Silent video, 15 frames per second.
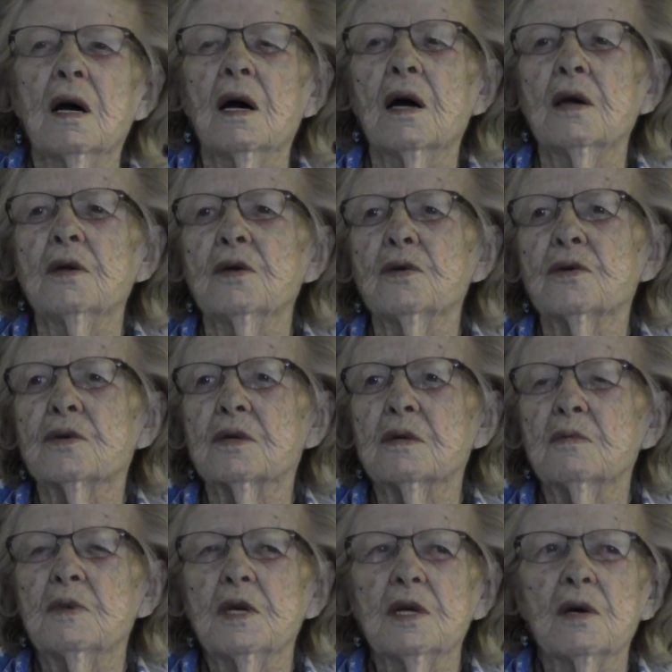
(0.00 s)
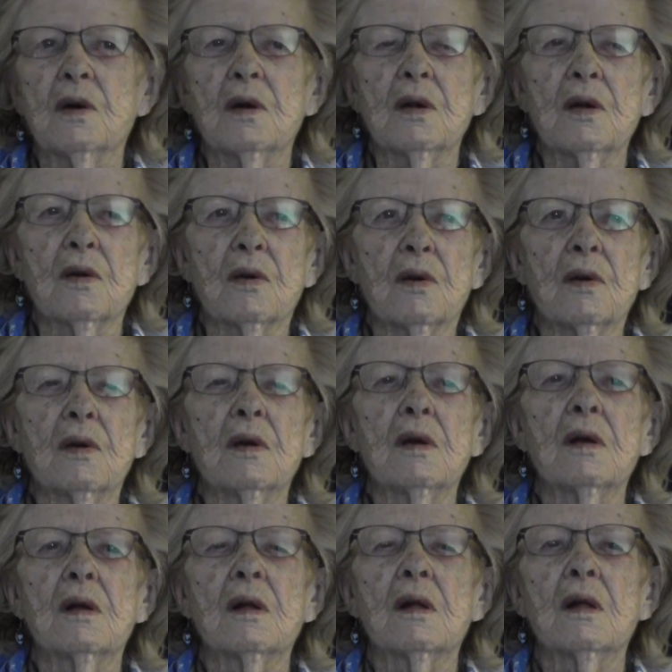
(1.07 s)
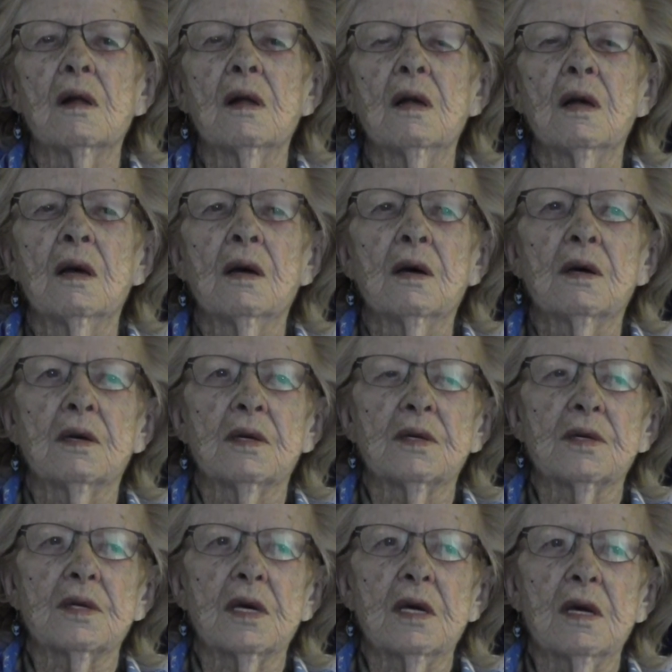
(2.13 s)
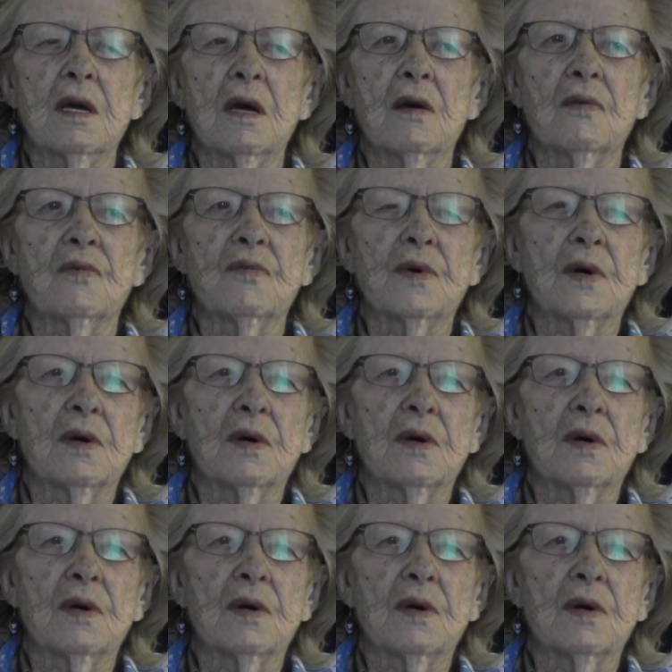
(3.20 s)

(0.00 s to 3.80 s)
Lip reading: I used to be on her, as they have